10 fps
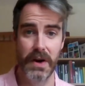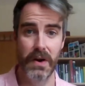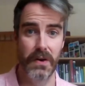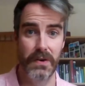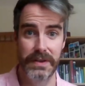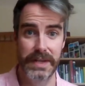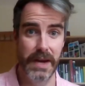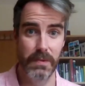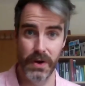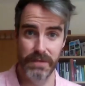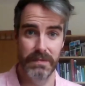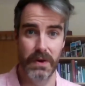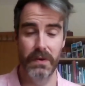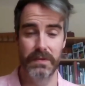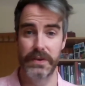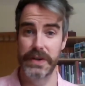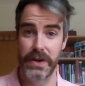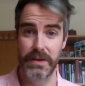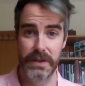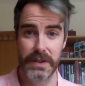on day one, all very
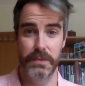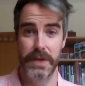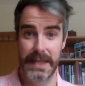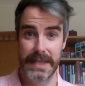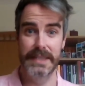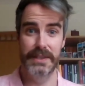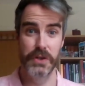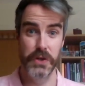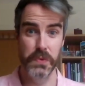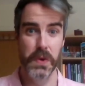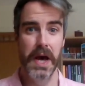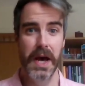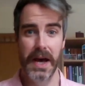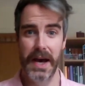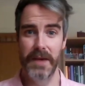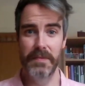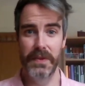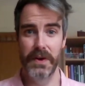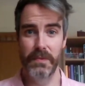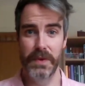nervous, we at least knew that